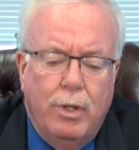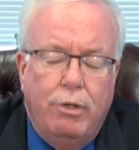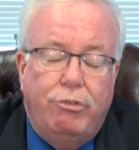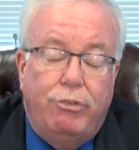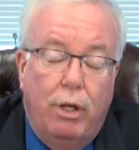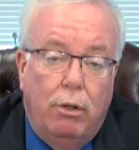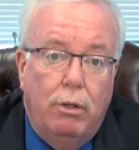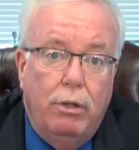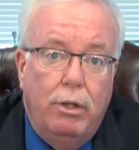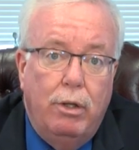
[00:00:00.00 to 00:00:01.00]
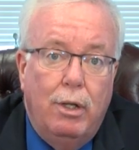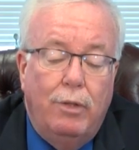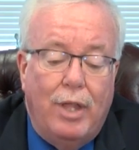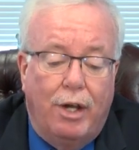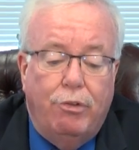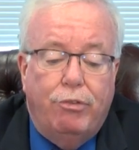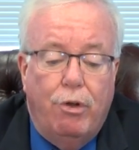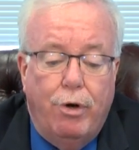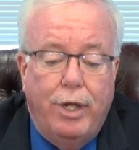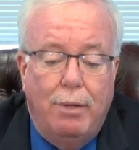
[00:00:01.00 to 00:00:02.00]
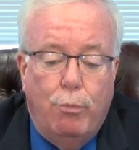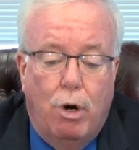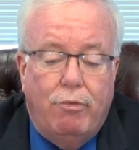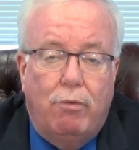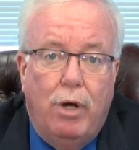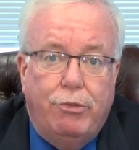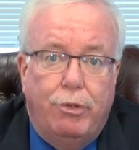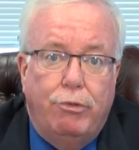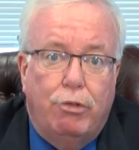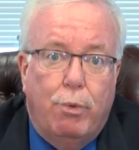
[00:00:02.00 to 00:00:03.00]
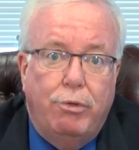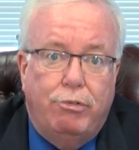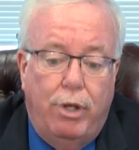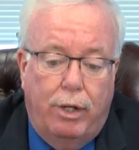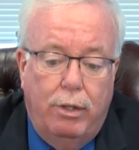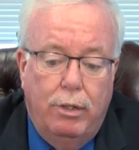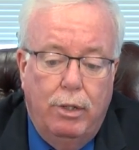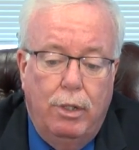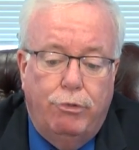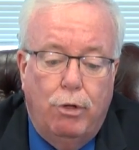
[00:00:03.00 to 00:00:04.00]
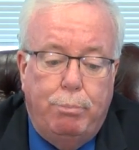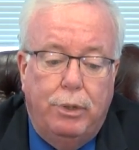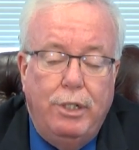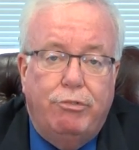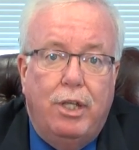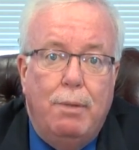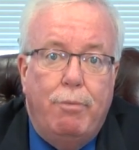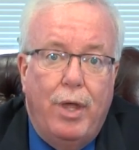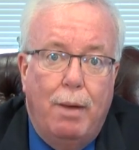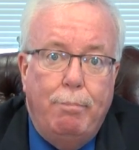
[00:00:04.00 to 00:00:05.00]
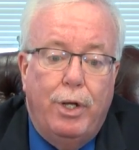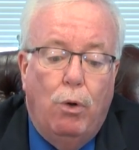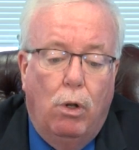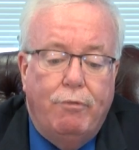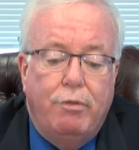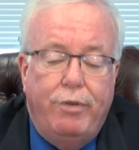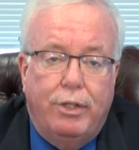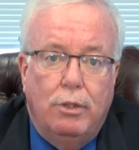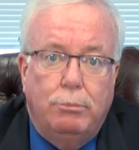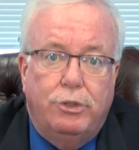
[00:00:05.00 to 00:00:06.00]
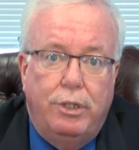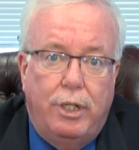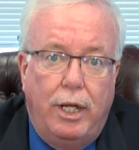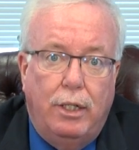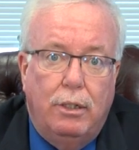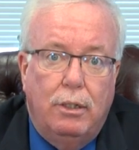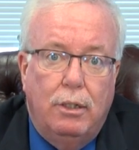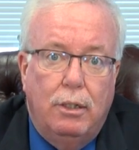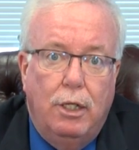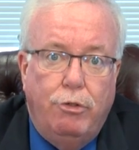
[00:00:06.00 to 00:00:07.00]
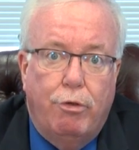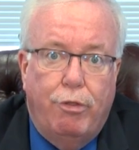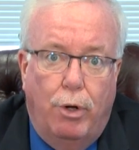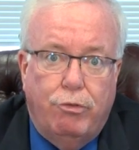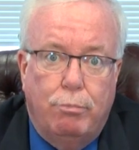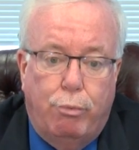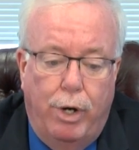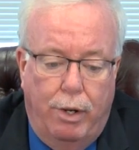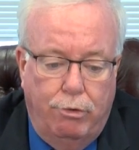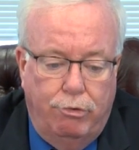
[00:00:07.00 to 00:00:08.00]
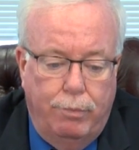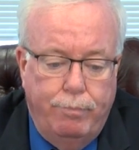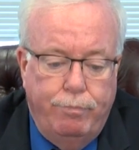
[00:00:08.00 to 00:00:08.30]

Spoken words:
Still, that is 38 more of our residents who are sick, so please keep them and all of the victims to date in your thoughts and prayers.